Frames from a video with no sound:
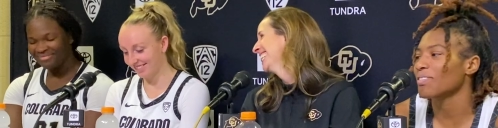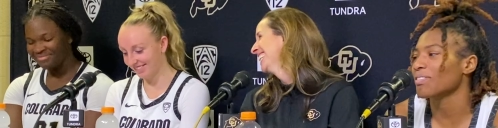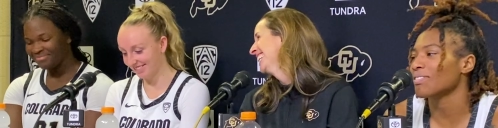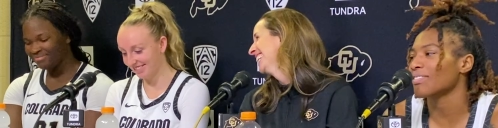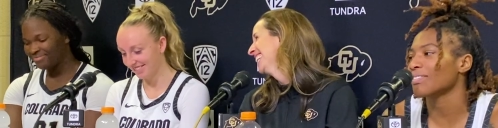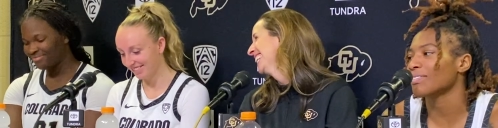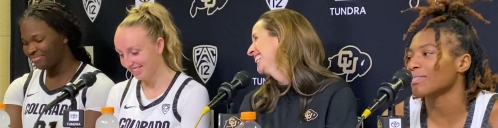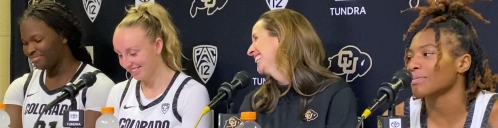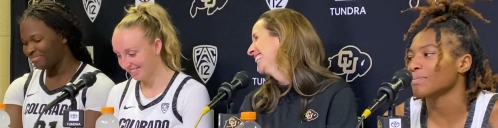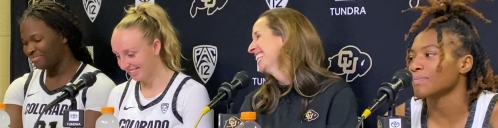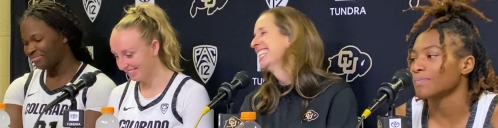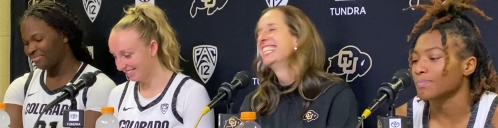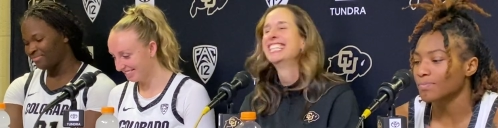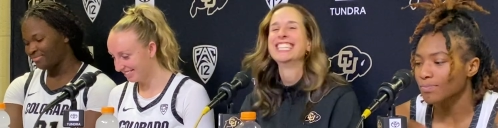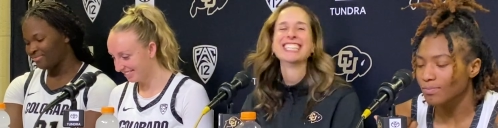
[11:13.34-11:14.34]
Speaker 1: no, um,
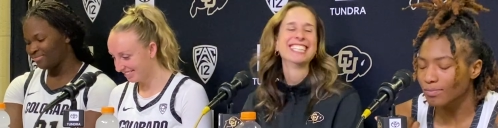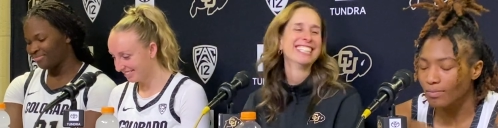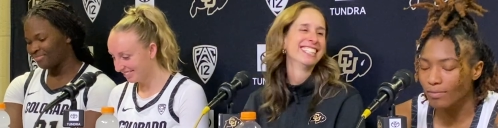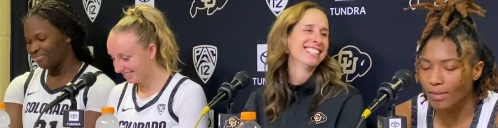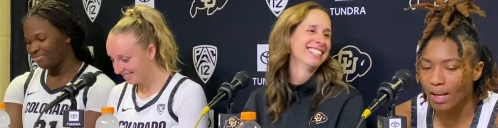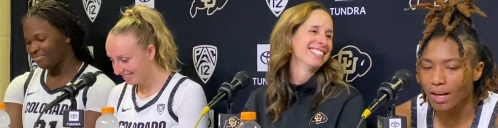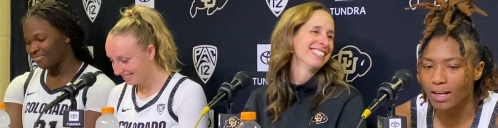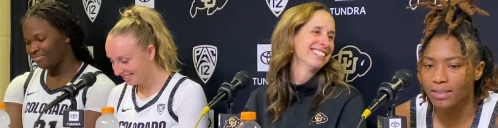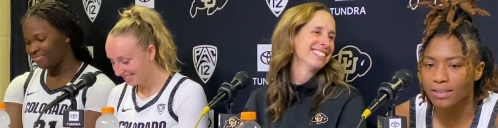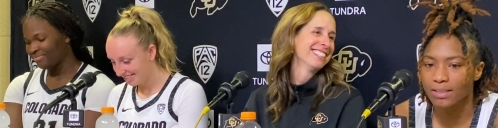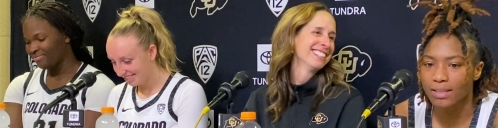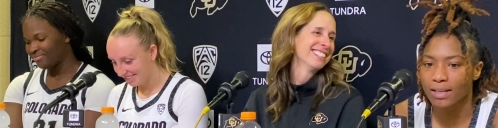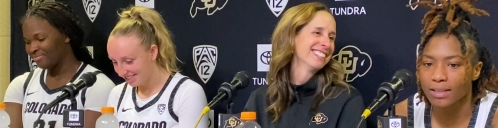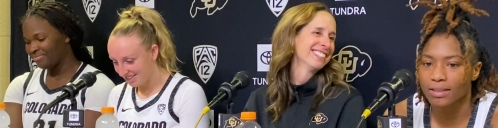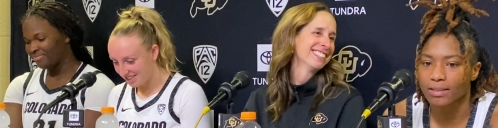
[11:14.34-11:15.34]
I just
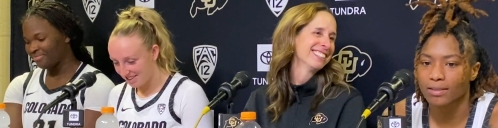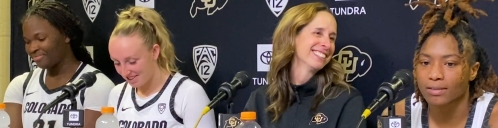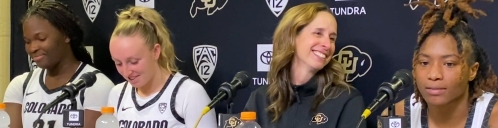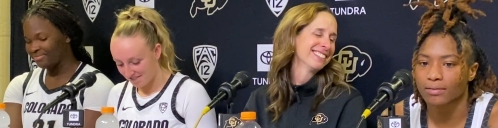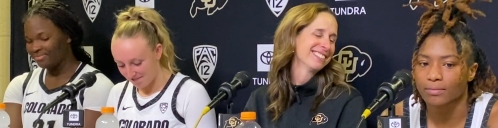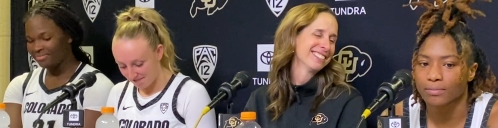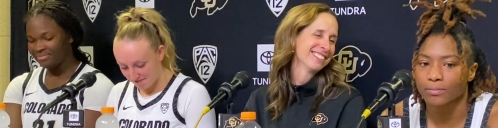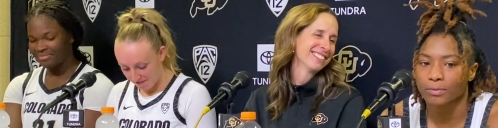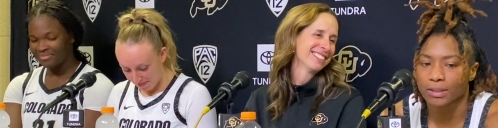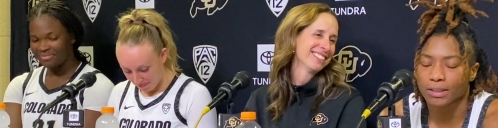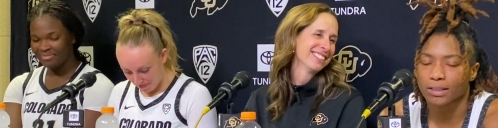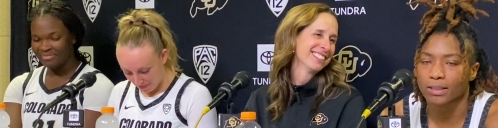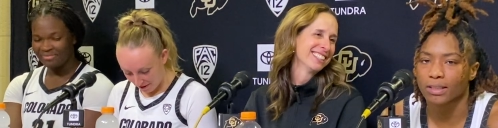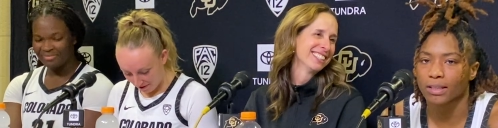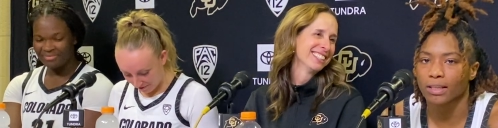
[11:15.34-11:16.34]
kind of um went
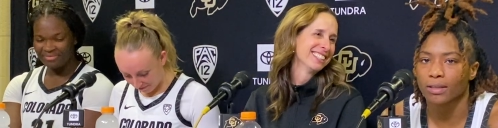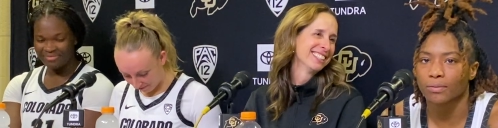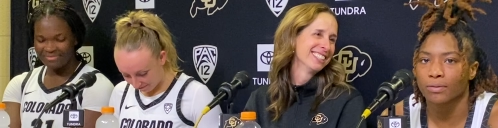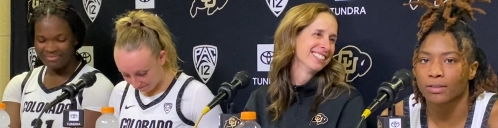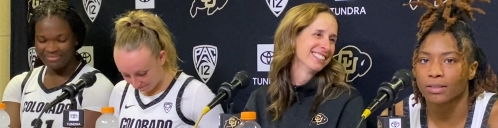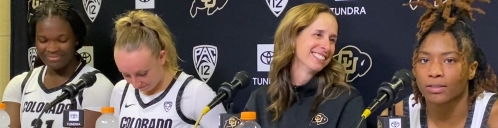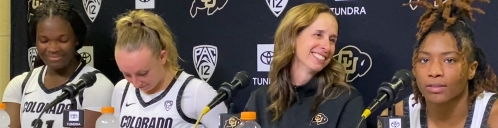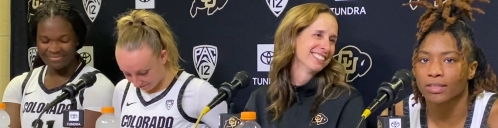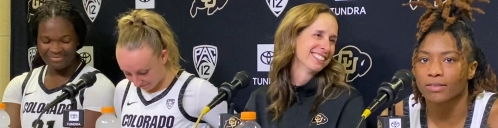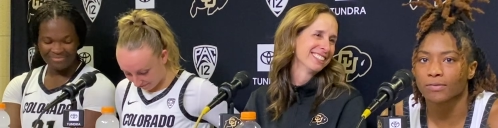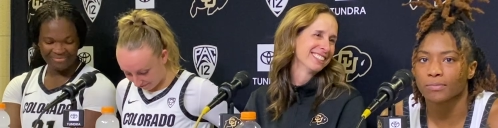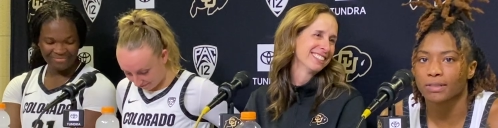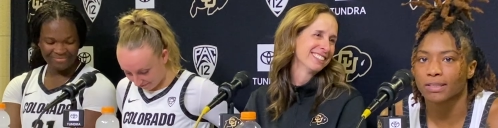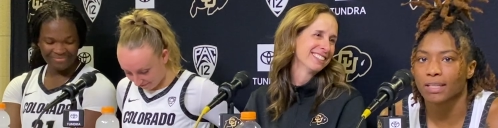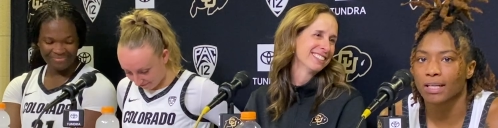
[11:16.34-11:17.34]
into the game with an aggressive
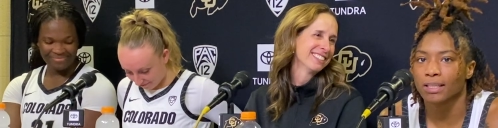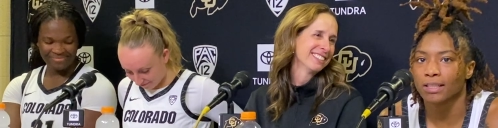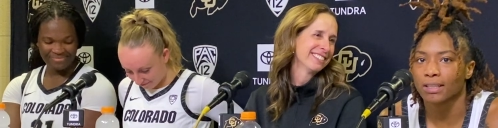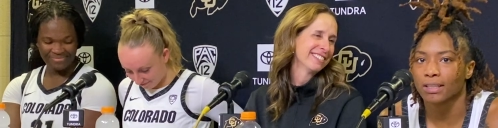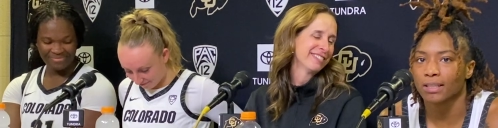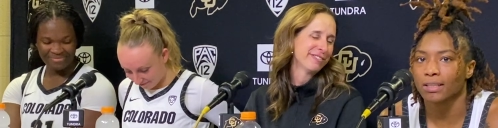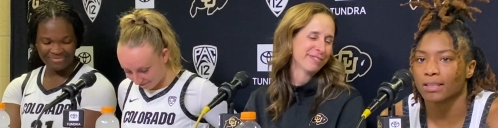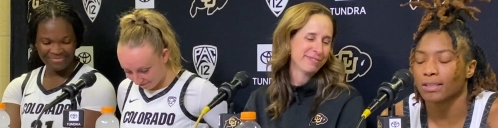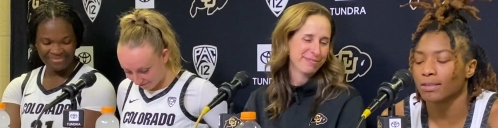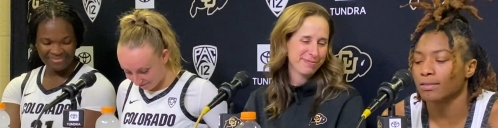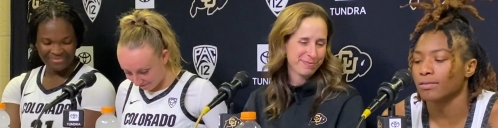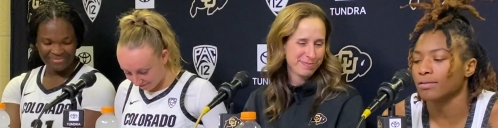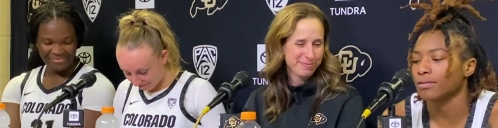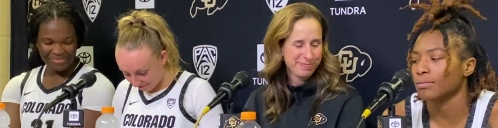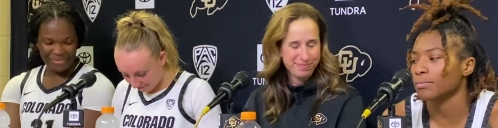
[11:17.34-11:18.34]
mentality, and
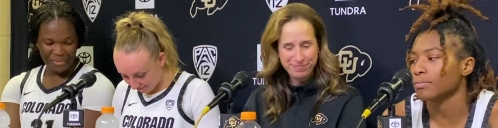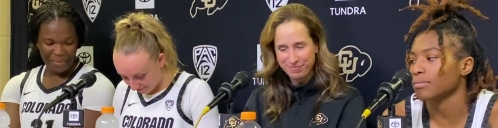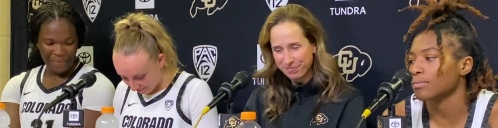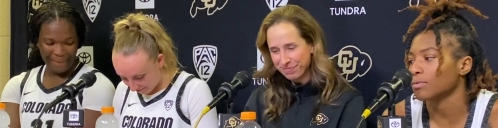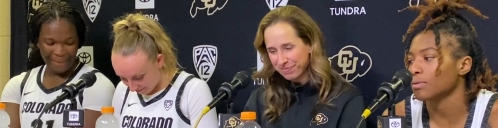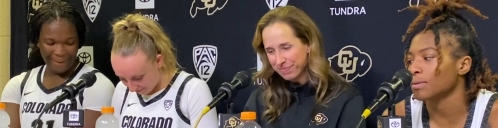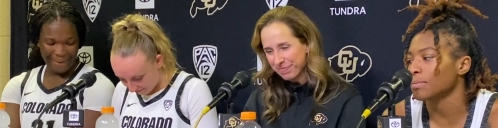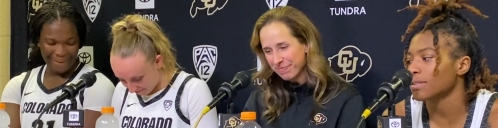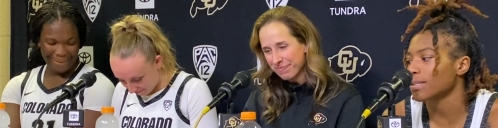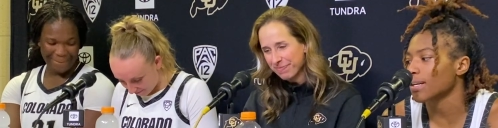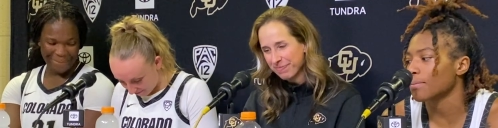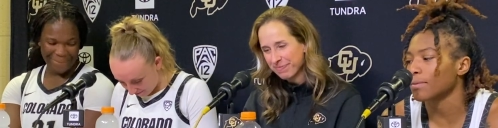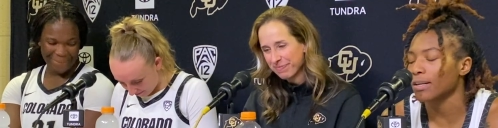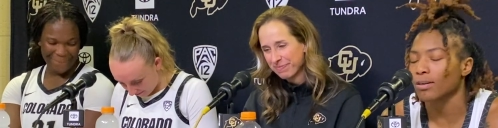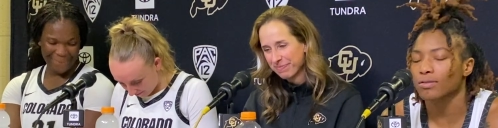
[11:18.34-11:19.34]
um, we've been
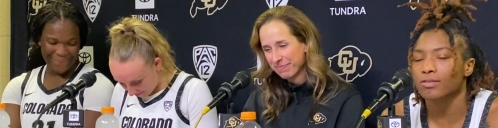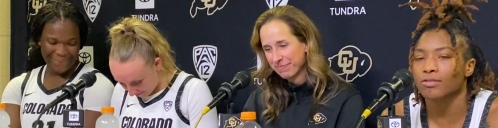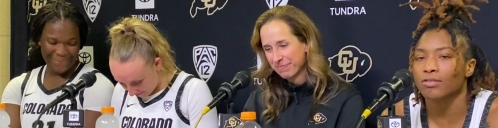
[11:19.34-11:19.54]
coming out